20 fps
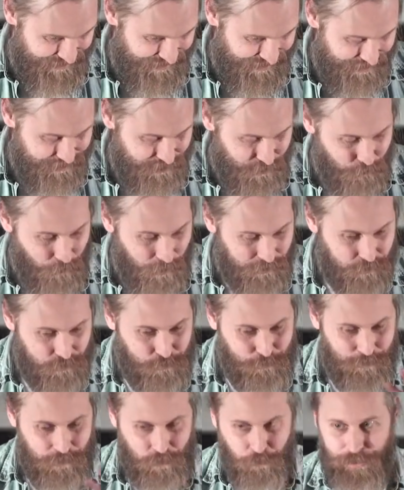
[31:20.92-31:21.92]
And so what I just
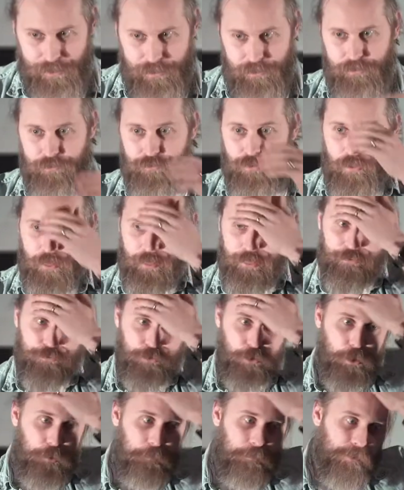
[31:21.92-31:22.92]
want to quickly run
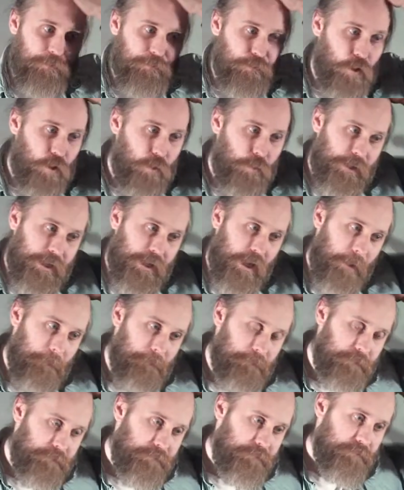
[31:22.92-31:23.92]
through before we
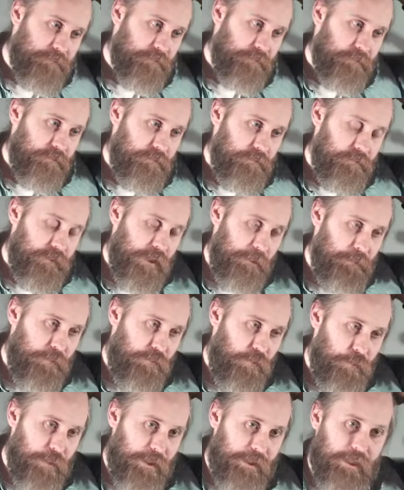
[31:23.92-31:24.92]

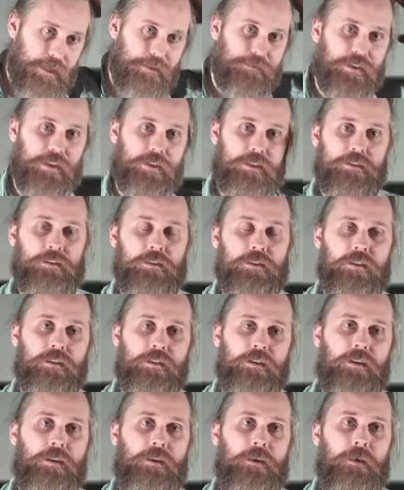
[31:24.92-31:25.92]
give is
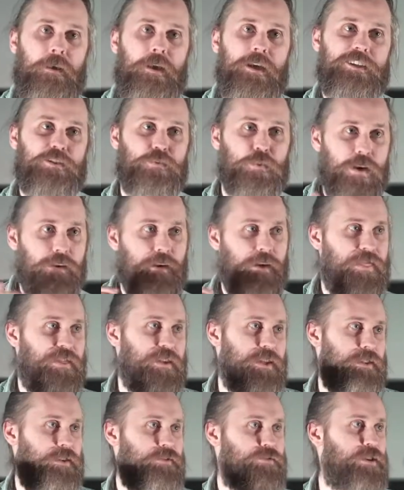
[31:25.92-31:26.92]
where I
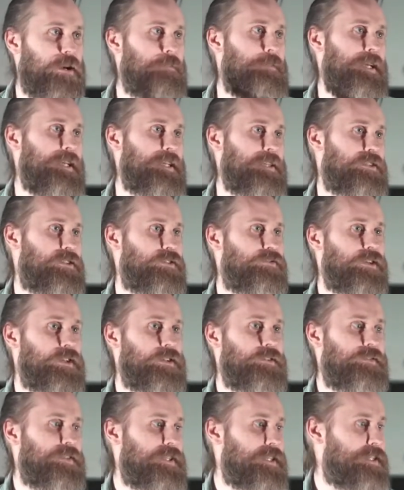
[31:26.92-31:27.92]
think the rubber hits the
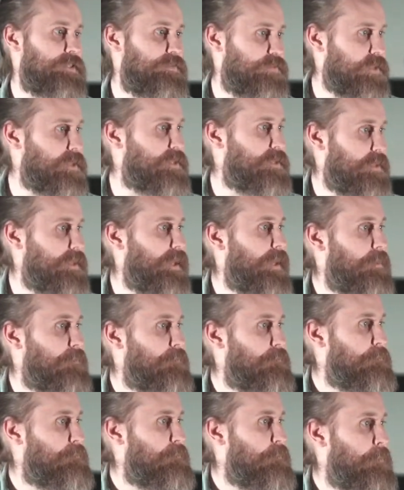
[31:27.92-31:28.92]
road for this for us today.
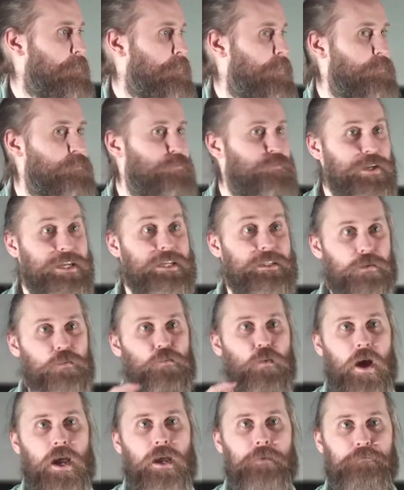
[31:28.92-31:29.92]
The reason
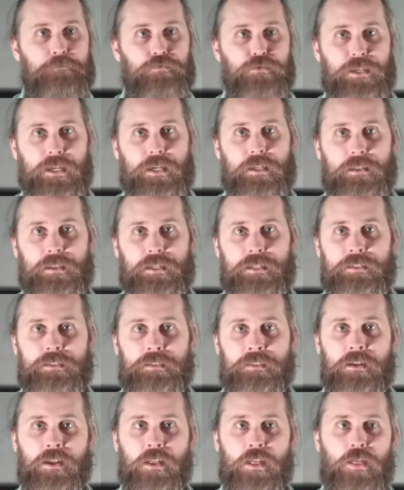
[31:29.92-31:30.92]
why I'm bringing
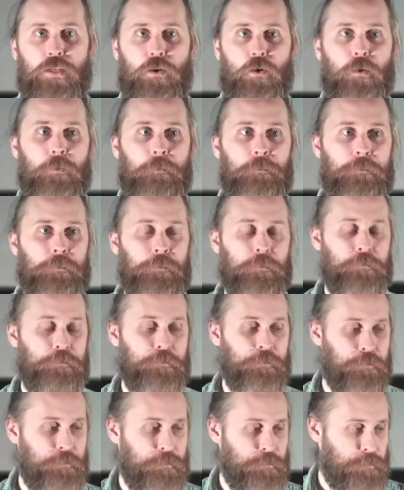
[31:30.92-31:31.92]
this thought.
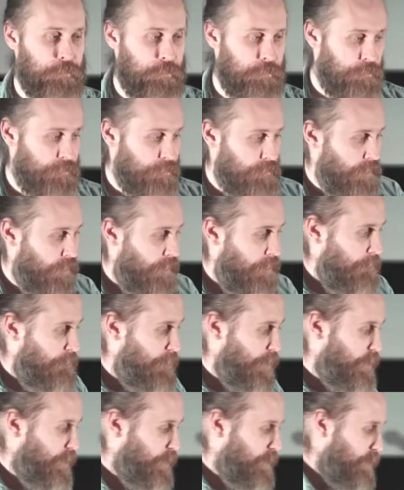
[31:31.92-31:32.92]

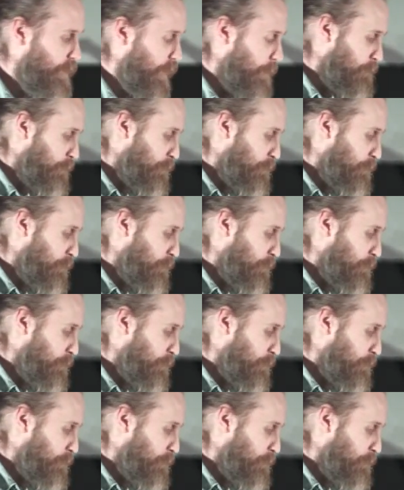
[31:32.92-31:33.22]
Because